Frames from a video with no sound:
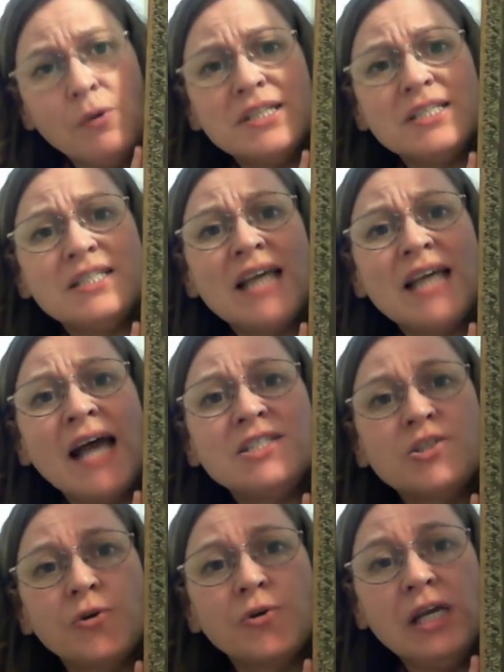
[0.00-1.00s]
Which is a sad
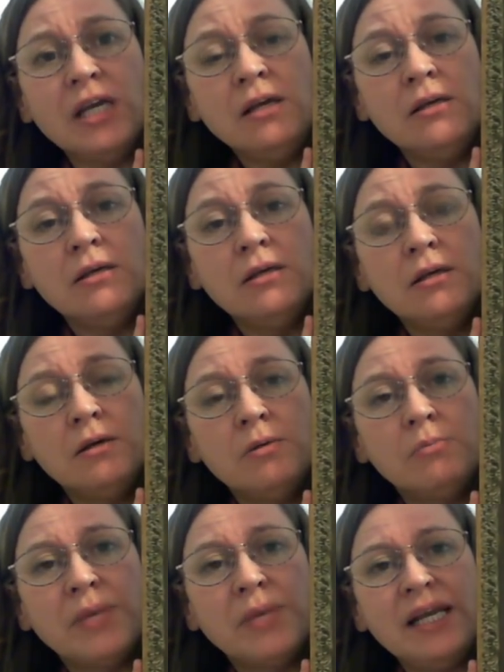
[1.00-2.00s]
story,
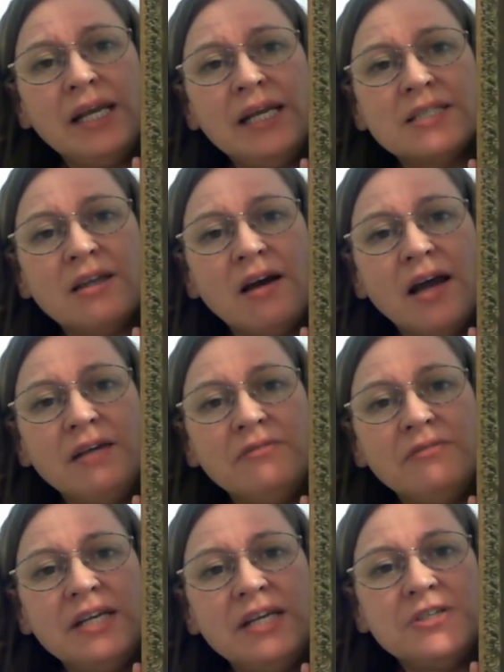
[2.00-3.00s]
but it's kind
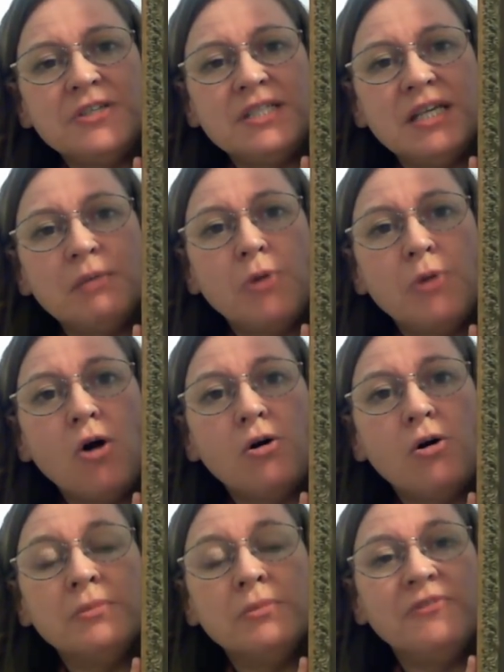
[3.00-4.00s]
of an interesting
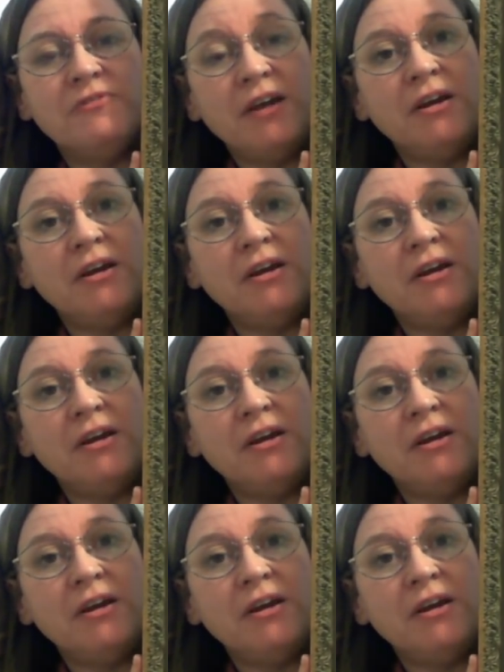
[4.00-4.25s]
poem,